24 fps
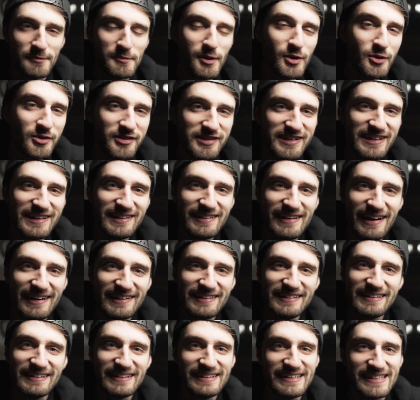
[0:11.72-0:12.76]
most
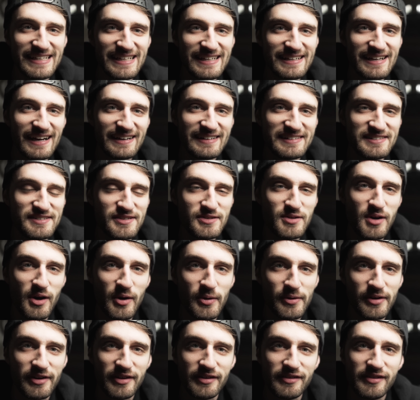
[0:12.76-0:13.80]
E90 and E92
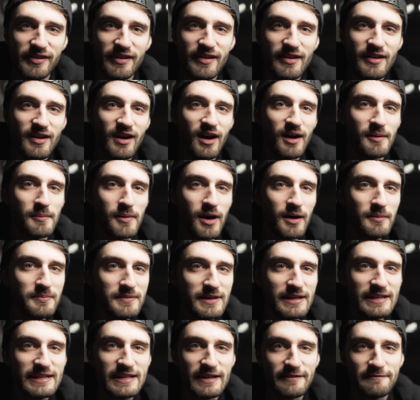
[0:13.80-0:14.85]
owners,
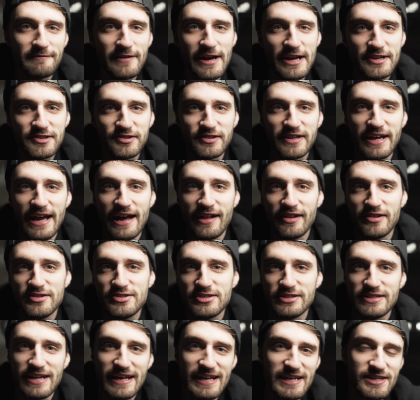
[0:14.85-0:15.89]
updating your factory
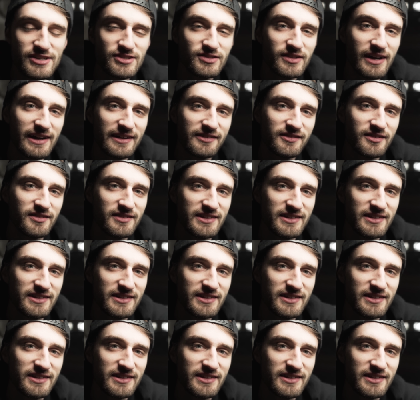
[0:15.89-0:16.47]
halogen angelized